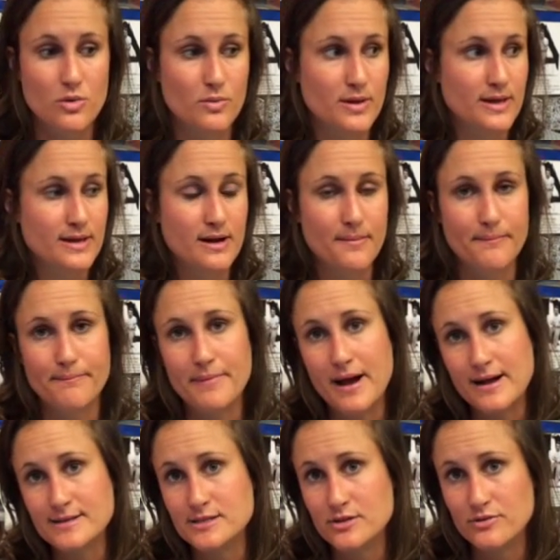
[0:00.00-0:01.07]
We come
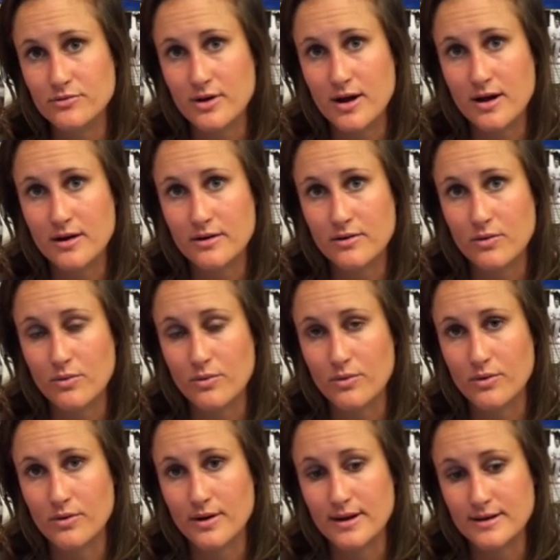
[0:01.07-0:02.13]
back to the rug
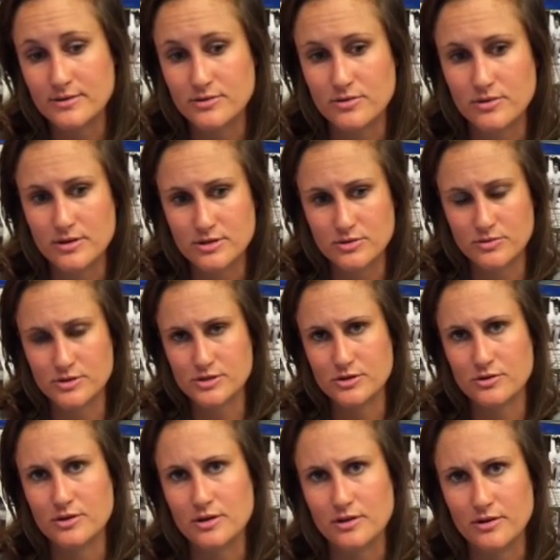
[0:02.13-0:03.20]
or into a
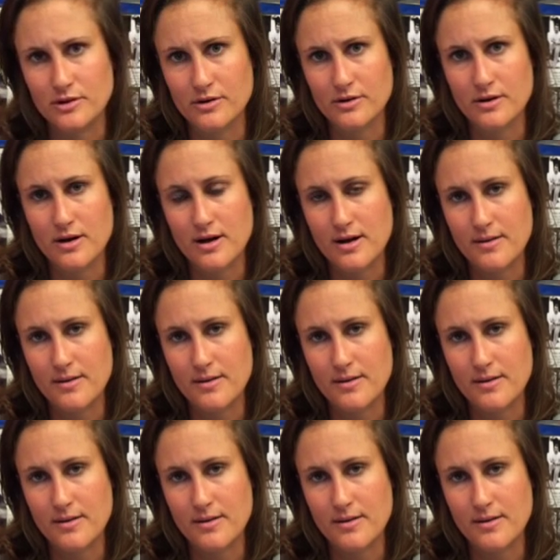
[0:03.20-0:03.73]
circular,